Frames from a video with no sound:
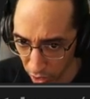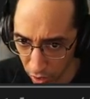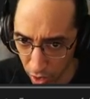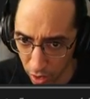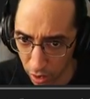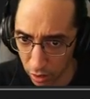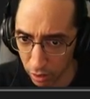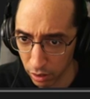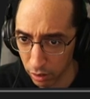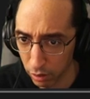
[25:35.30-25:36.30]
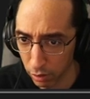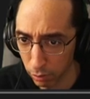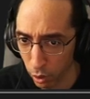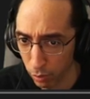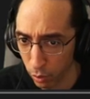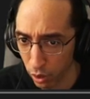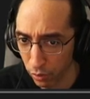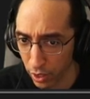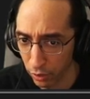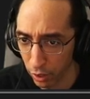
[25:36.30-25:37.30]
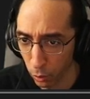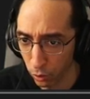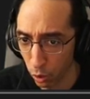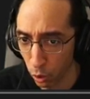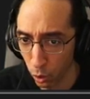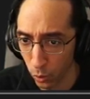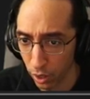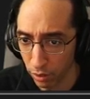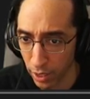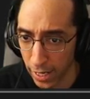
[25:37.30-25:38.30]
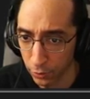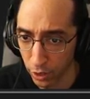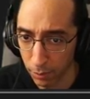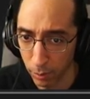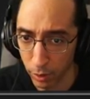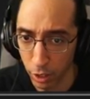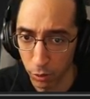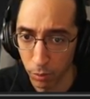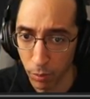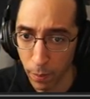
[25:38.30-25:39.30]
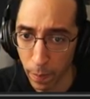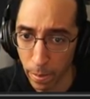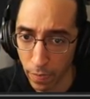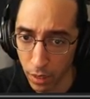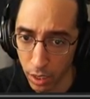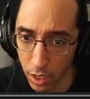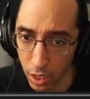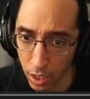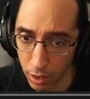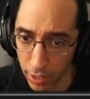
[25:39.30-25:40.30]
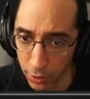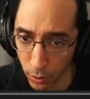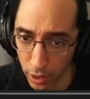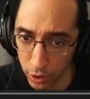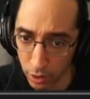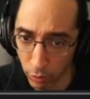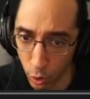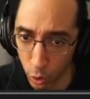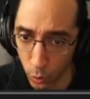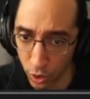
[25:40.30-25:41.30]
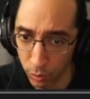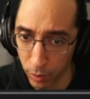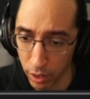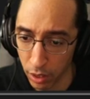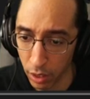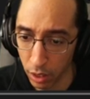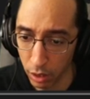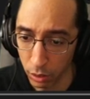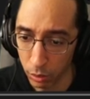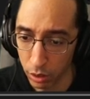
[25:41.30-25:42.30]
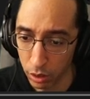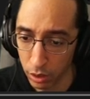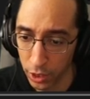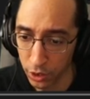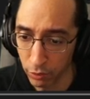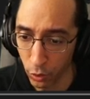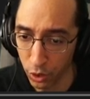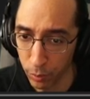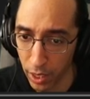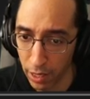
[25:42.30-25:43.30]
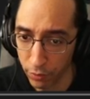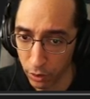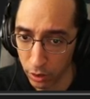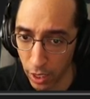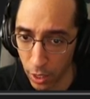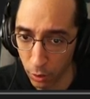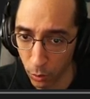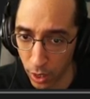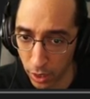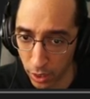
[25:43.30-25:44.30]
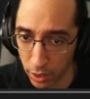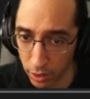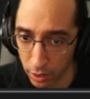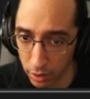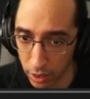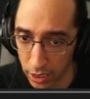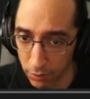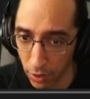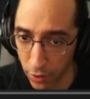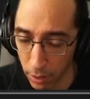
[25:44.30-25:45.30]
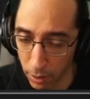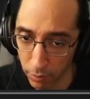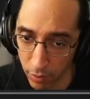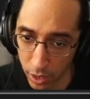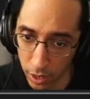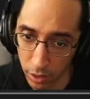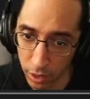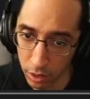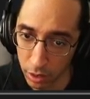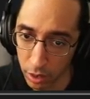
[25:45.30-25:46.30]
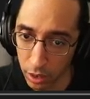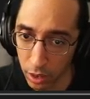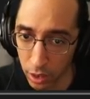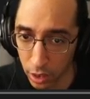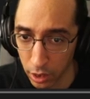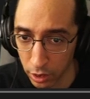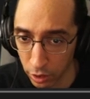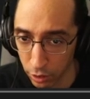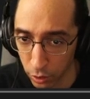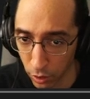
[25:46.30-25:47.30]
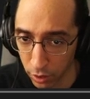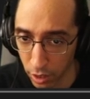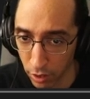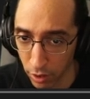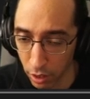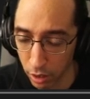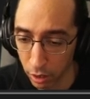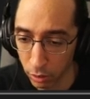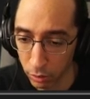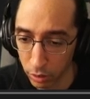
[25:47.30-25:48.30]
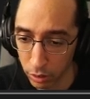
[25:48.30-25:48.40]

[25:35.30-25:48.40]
The more important thing there was always to actually keep him low. That's what I should have always been... Hello. I should have always been after. I don't know why I even thought about invading there. Just do this kind of thing. Hello.